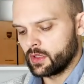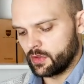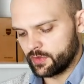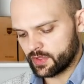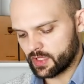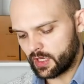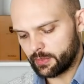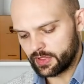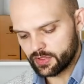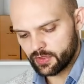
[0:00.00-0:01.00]
on
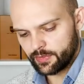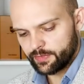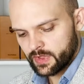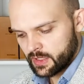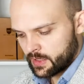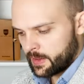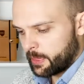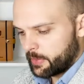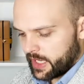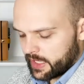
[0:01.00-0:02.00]
Skype and Zoom.
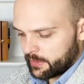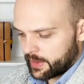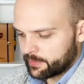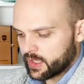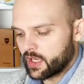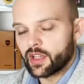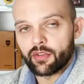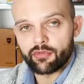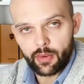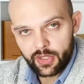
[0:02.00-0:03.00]
But anyway,
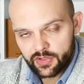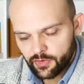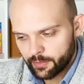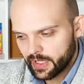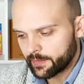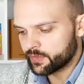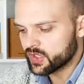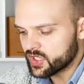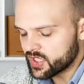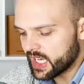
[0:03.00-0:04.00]
enough rubbish from me.
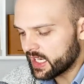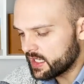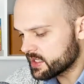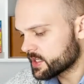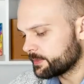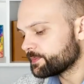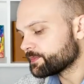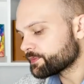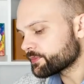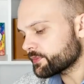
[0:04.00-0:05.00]
Today's
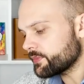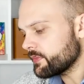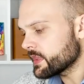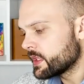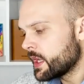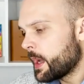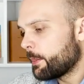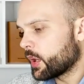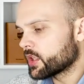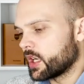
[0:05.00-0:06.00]

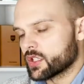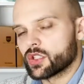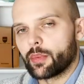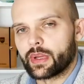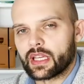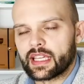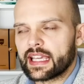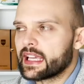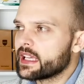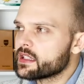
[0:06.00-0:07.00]
podcast topic
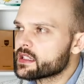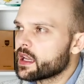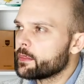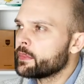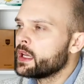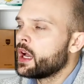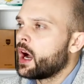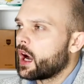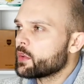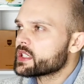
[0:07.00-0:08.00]
is,
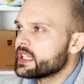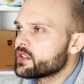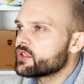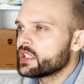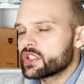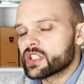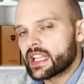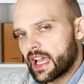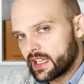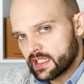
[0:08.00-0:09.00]
I was literally just
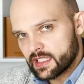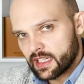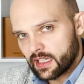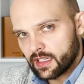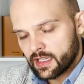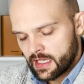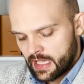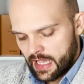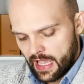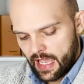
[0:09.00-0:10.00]
editing
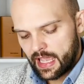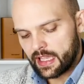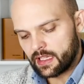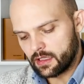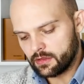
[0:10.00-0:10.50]
a